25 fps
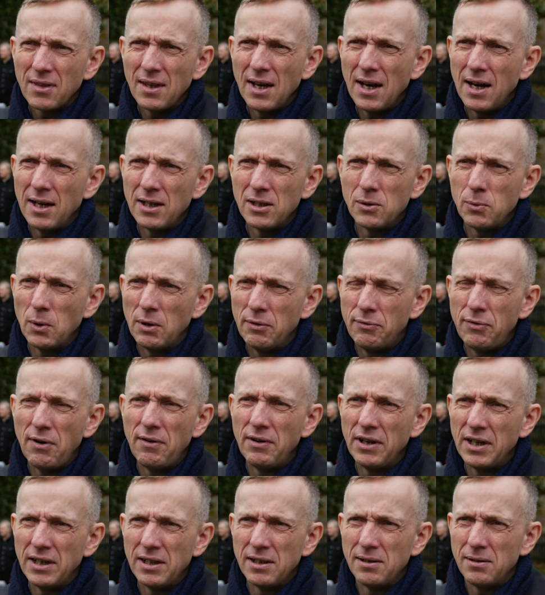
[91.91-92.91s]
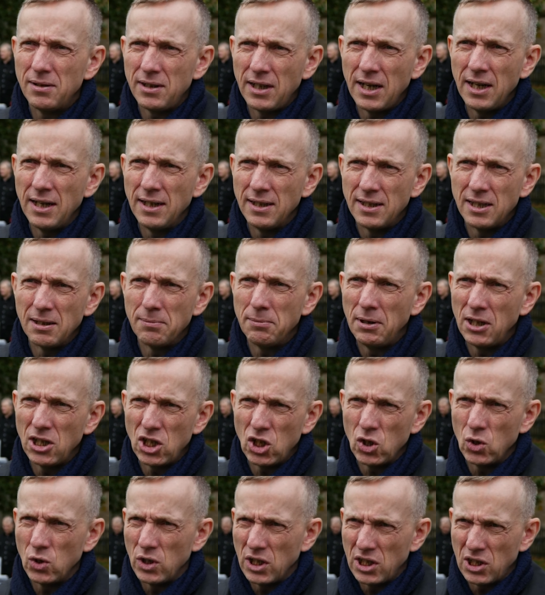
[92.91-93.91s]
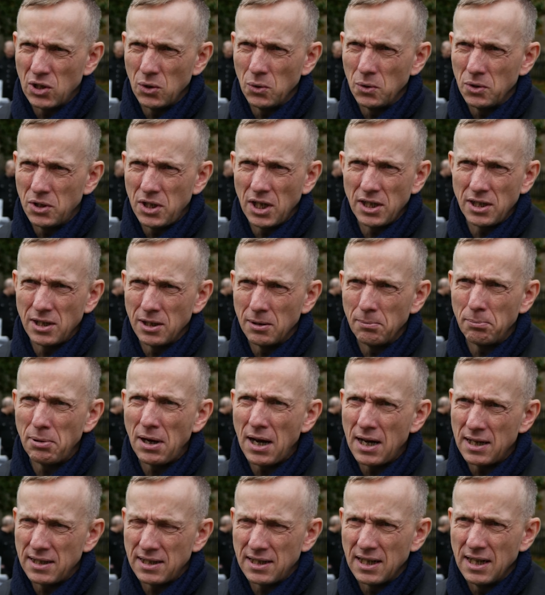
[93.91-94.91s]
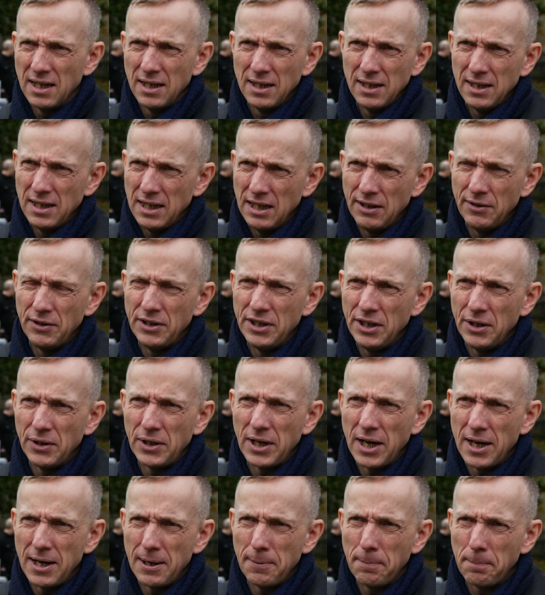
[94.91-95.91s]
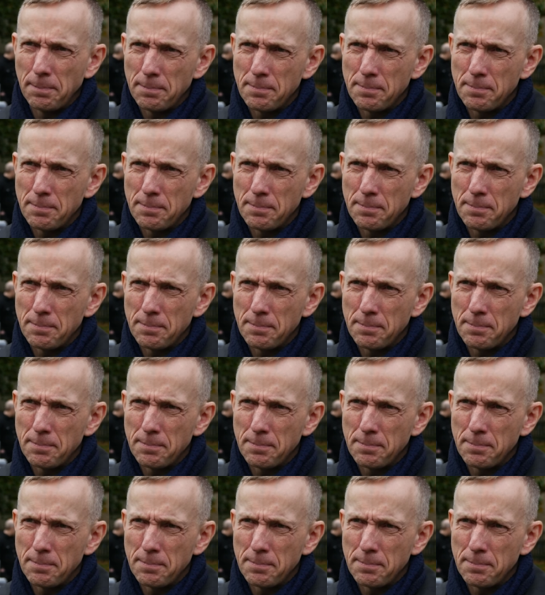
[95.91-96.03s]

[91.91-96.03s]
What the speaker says: And we're very keen to make sure this law doesn't pass here in the UK.